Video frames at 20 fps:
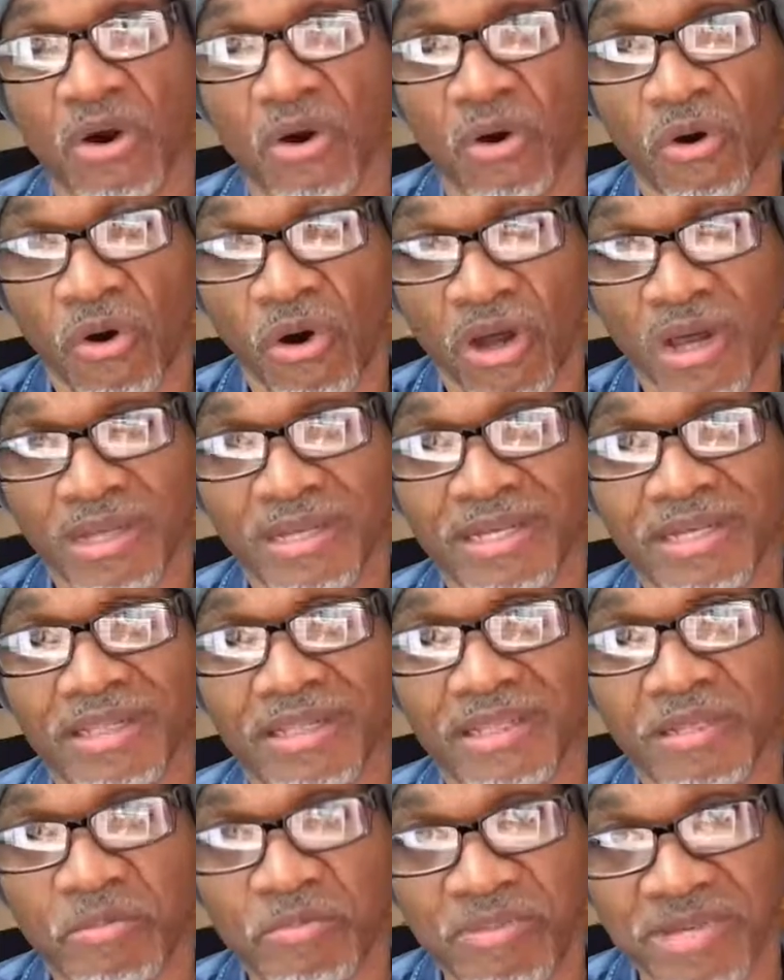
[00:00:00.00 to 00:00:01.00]
on
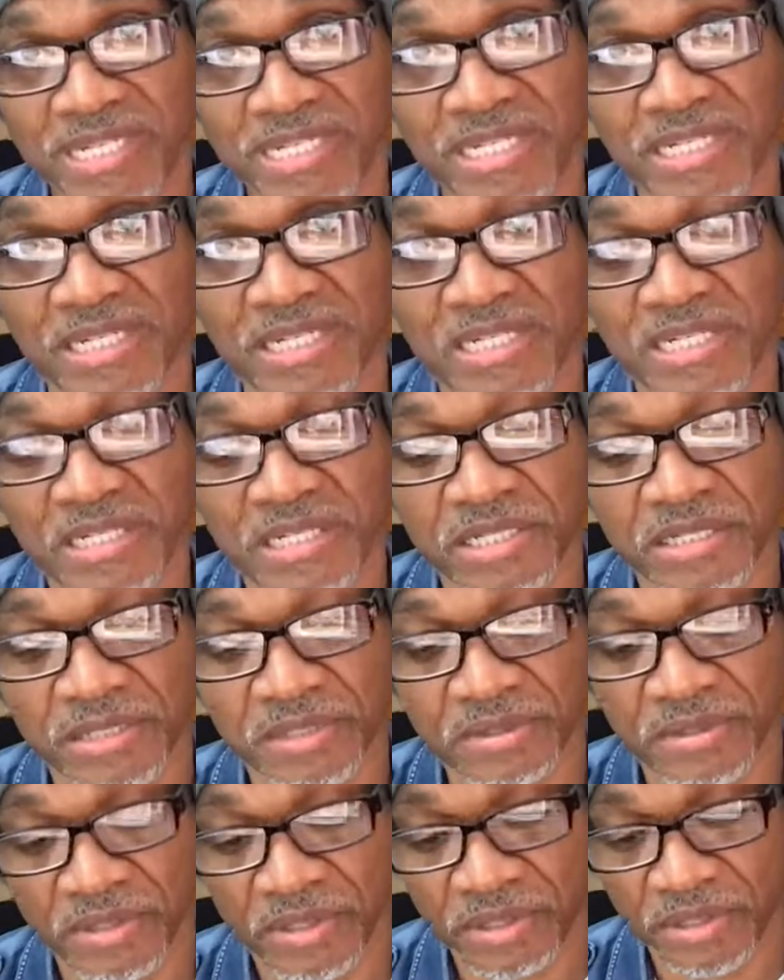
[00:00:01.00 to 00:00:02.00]
the business.
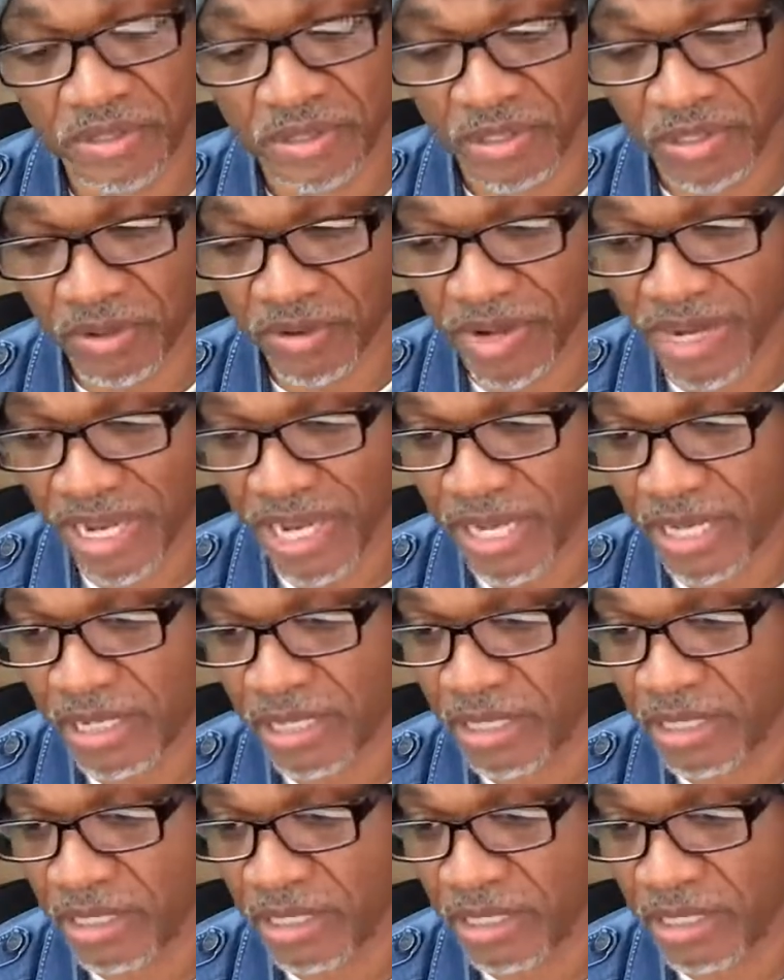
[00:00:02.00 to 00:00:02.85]
All right.